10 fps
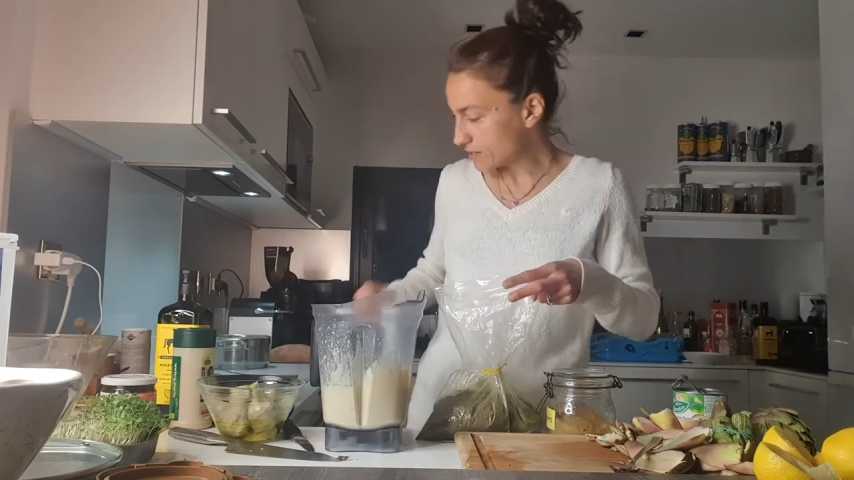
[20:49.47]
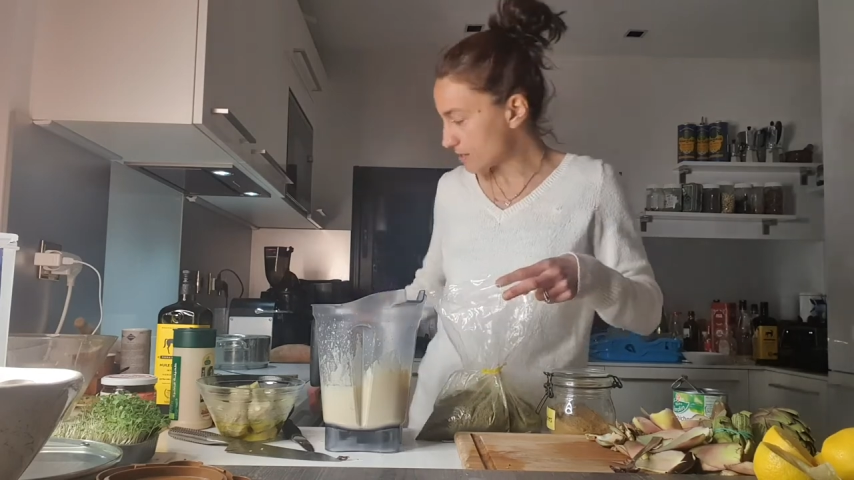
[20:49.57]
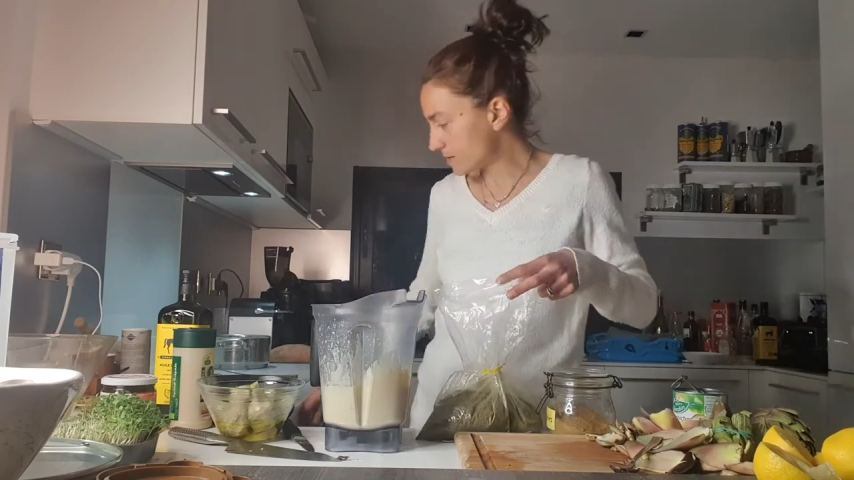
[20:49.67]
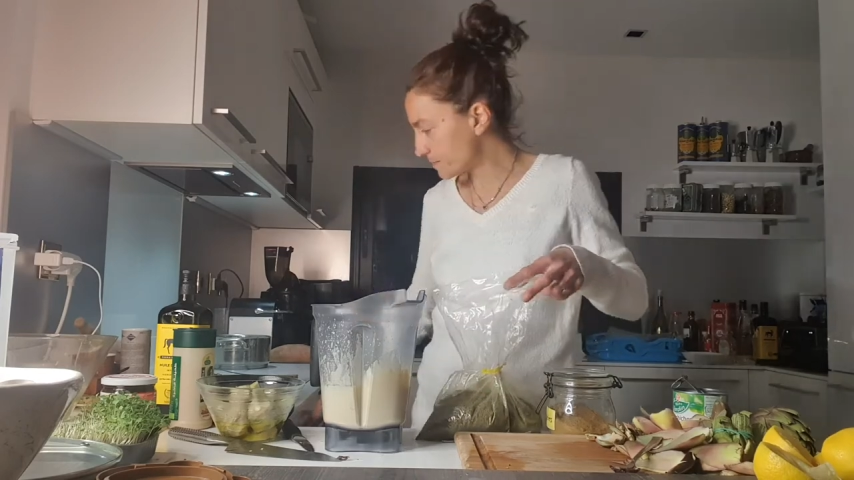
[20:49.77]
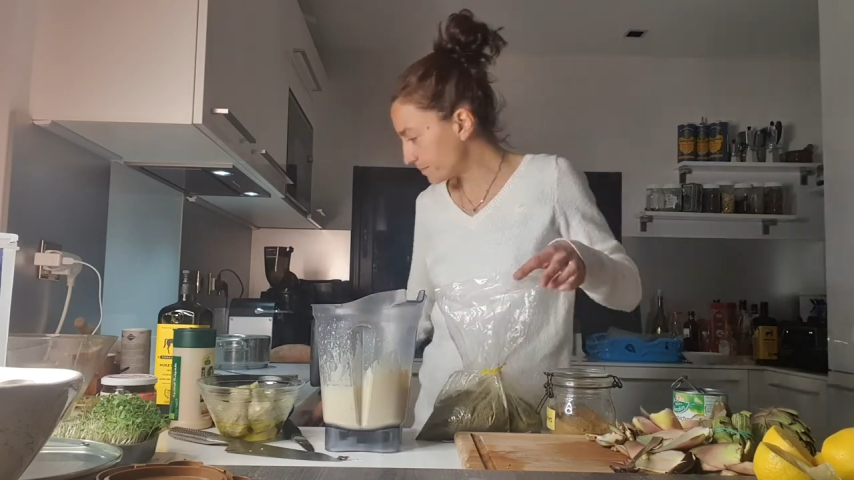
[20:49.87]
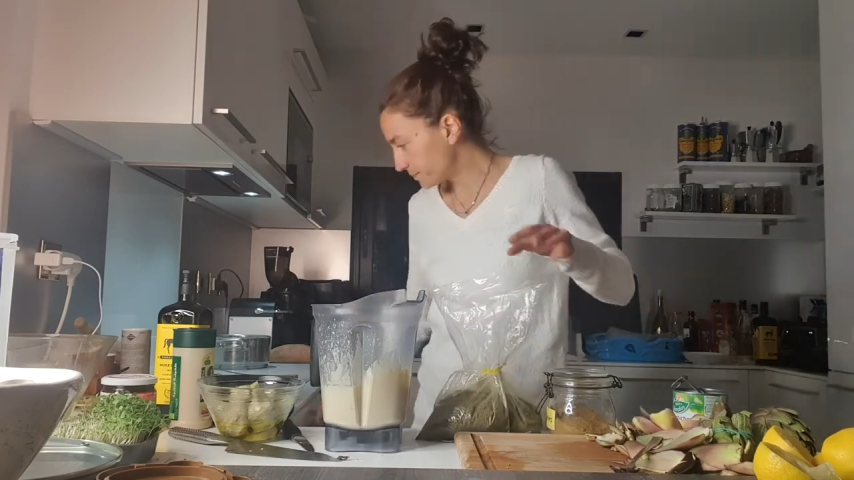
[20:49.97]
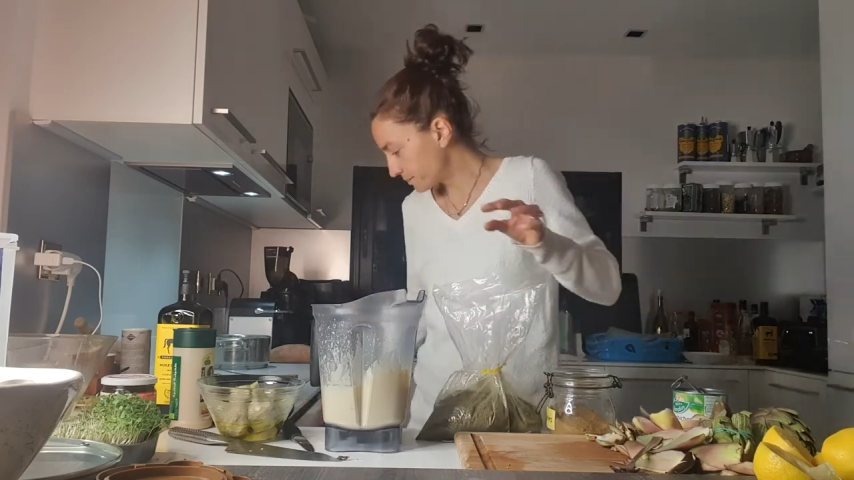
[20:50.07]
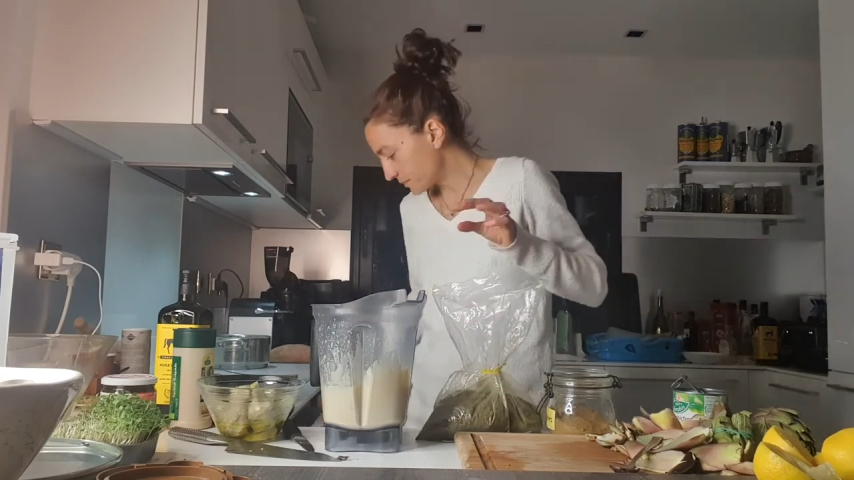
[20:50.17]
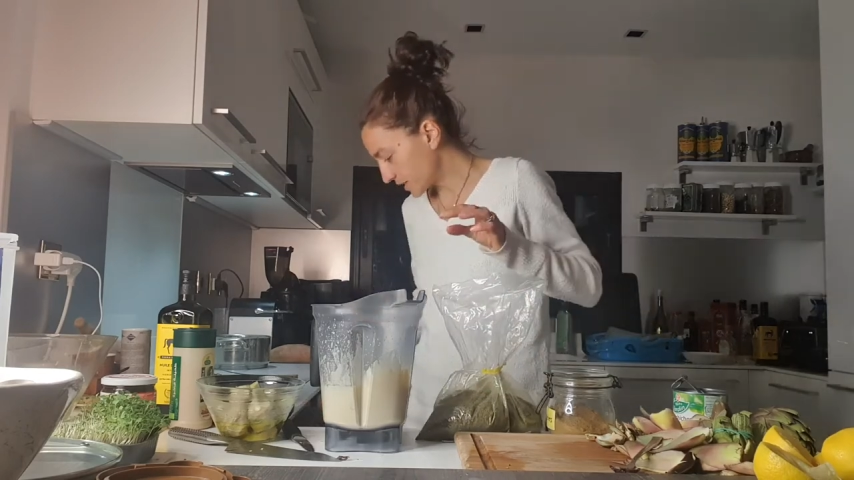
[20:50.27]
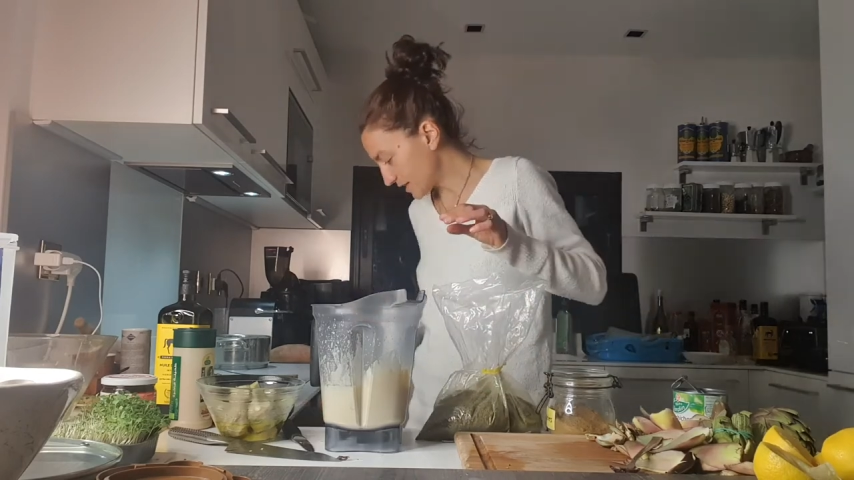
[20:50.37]

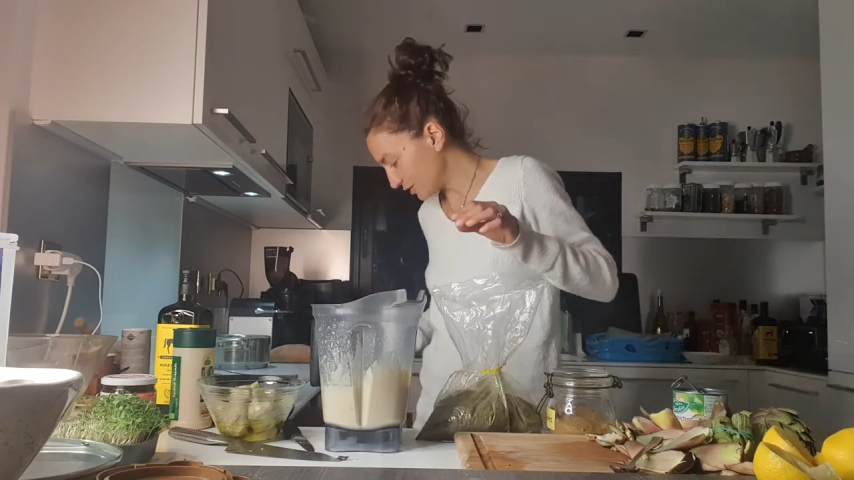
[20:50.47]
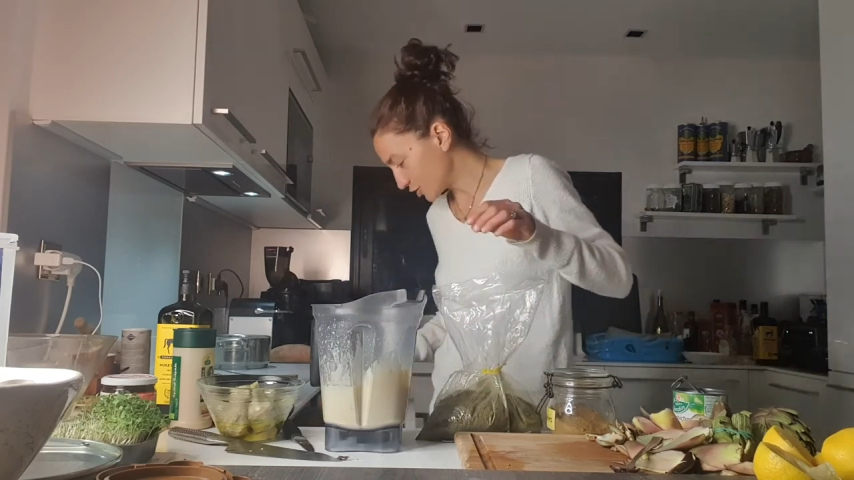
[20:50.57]
And I'll